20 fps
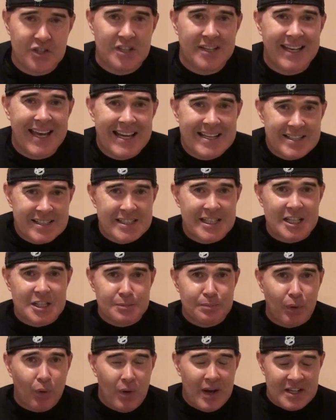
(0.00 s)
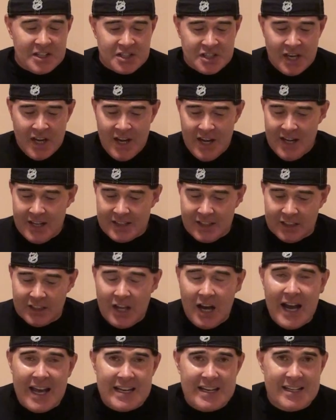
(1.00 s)
You get six points. The
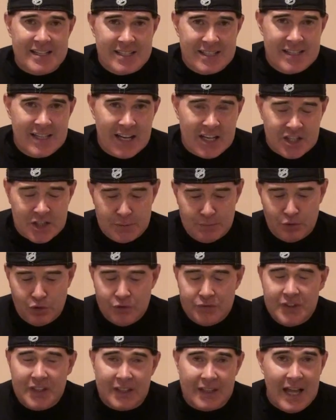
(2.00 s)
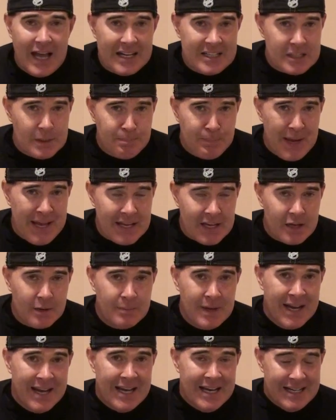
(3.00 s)
line is six. Move the line to
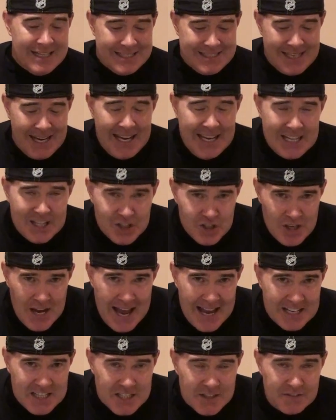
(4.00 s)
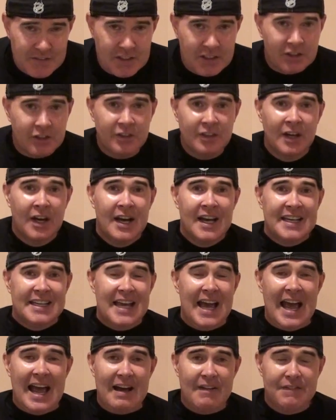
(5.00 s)
them. Take Jacksonville.
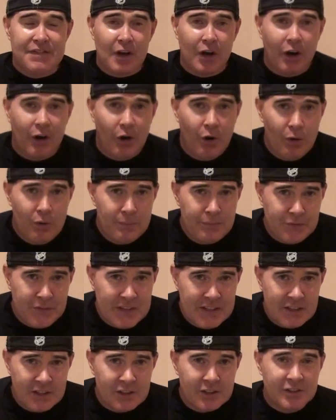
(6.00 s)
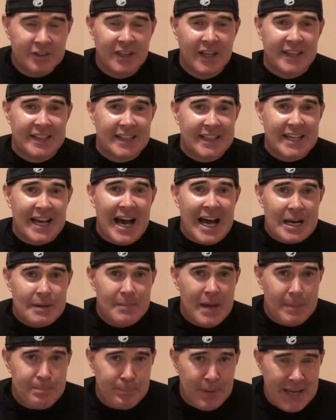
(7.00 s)
You have the home field. You got
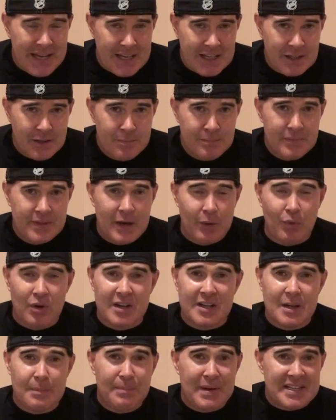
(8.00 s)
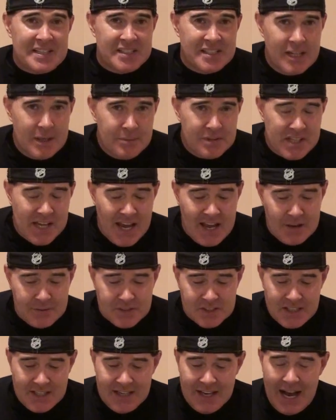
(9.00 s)
them at Pickham. They're one of the best teams in the
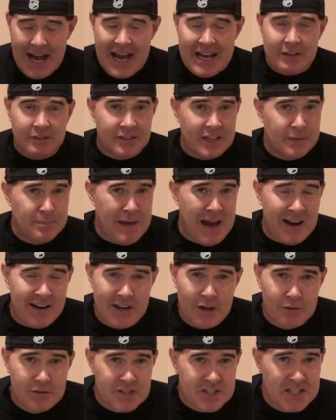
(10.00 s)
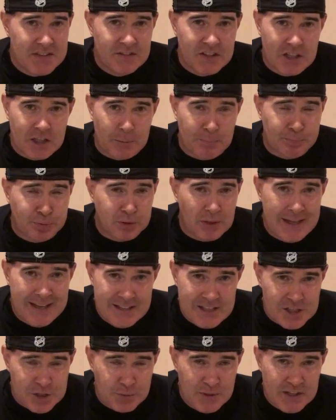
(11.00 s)
AFC. I don't think Mariota's even going to play
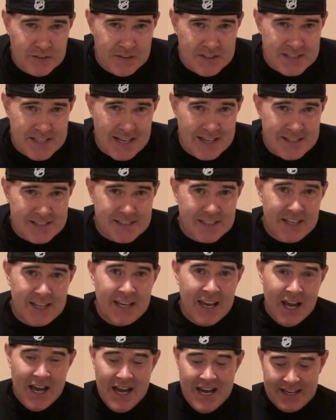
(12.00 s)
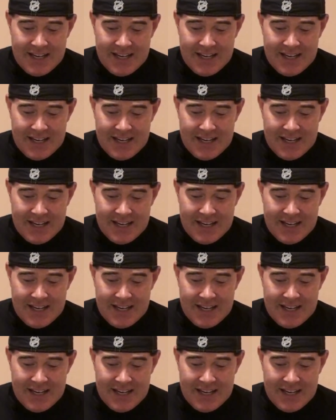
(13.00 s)
this week for Tennessee.